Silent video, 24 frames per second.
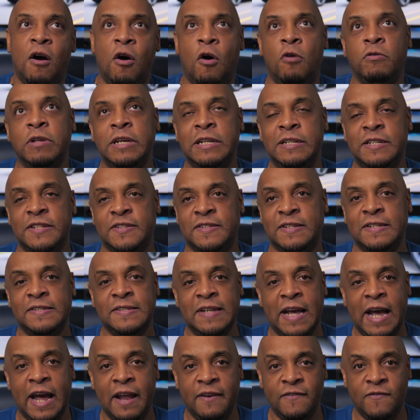only just
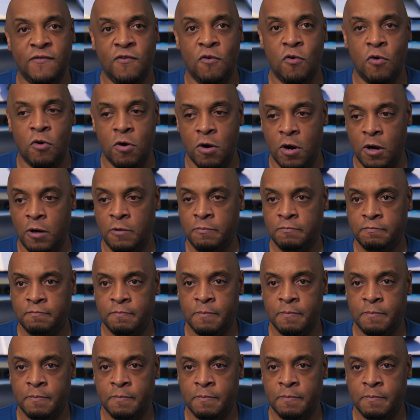designed for